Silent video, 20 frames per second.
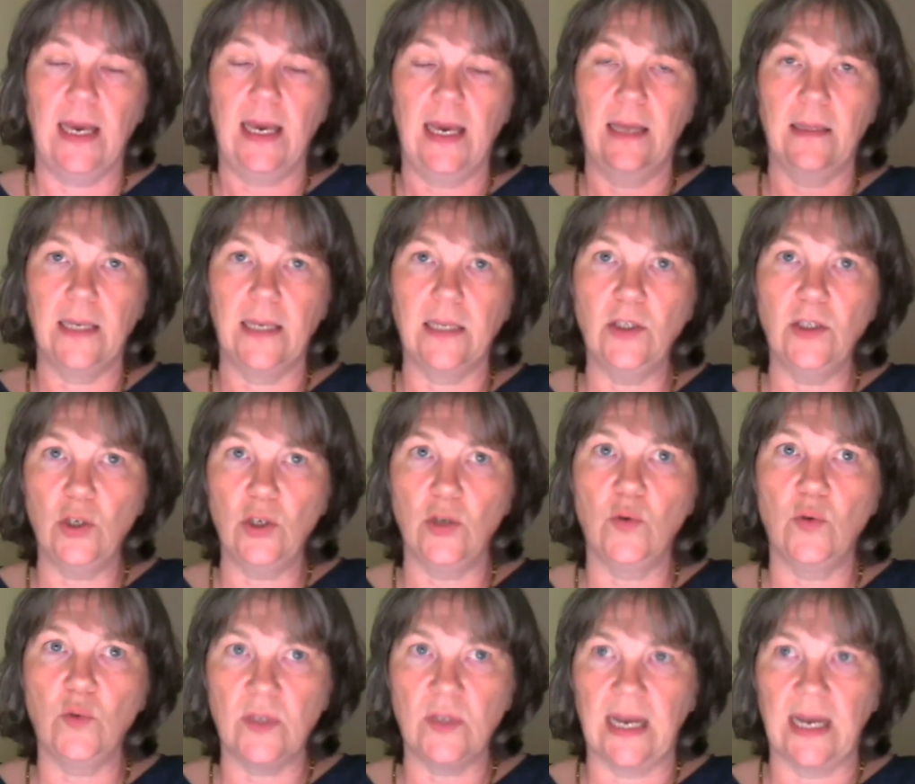And then you
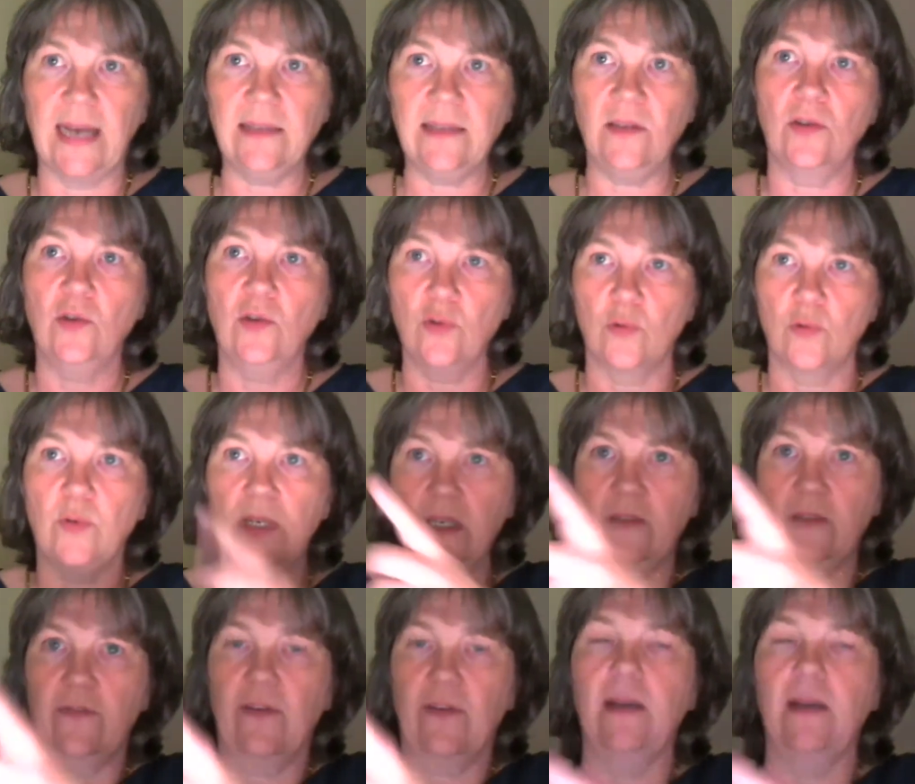use that to
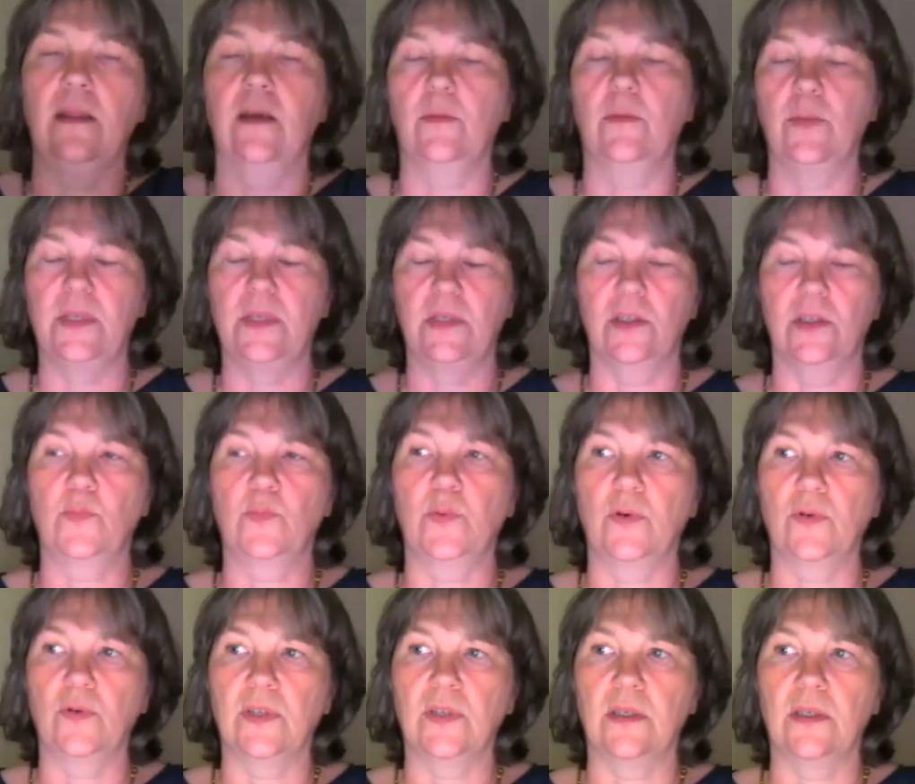redefine their business
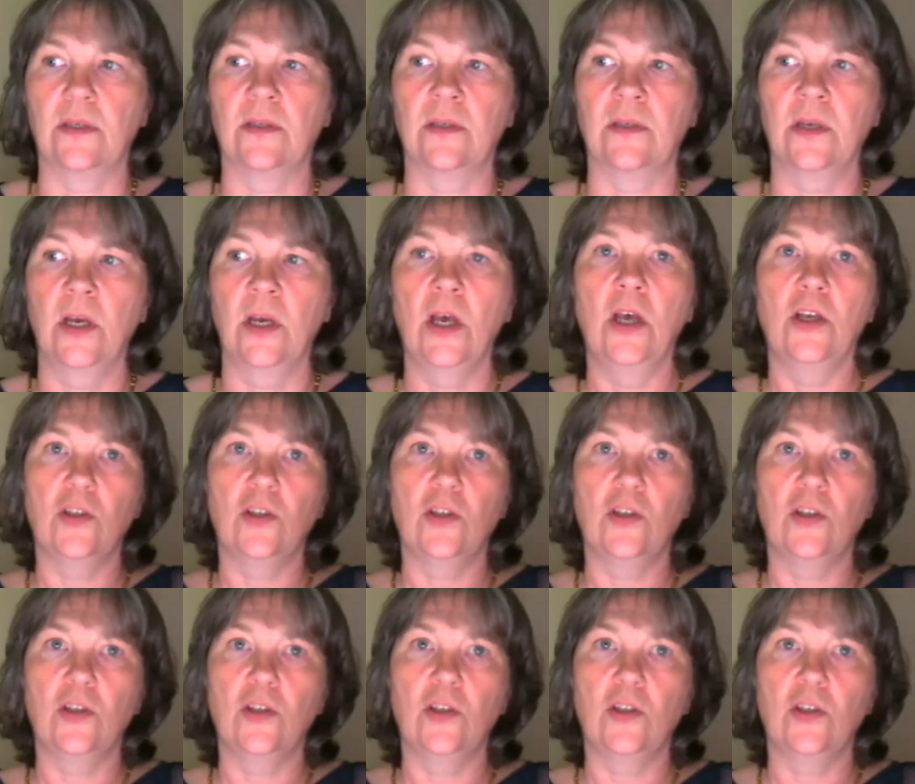processes.